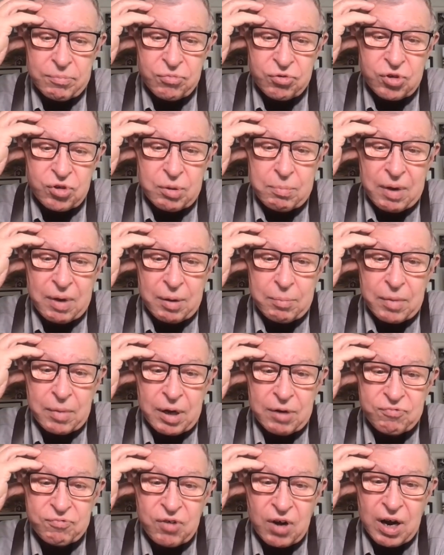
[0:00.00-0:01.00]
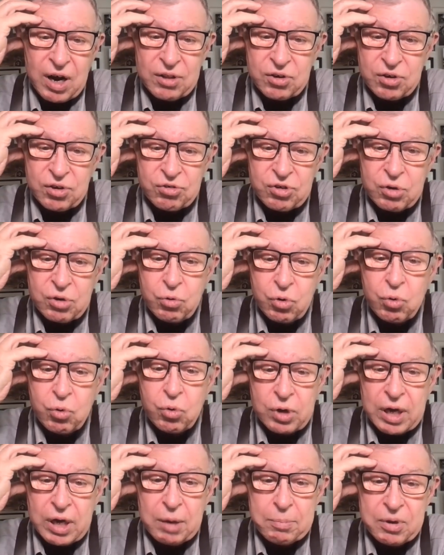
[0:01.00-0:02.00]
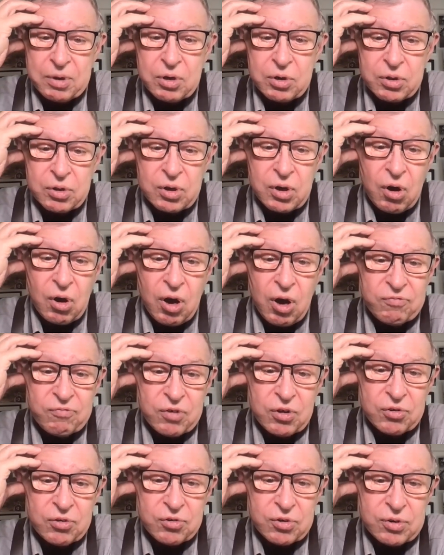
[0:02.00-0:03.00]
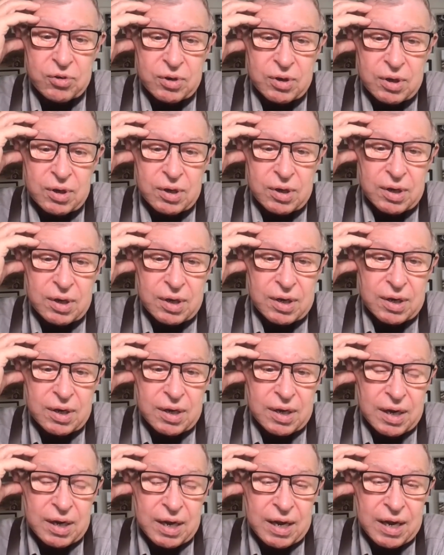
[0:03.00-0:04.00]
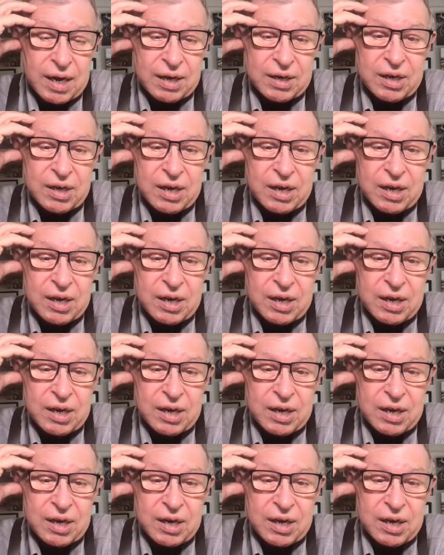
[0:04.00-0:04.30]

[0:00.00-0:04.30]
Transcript: she met my father, who came into the office, and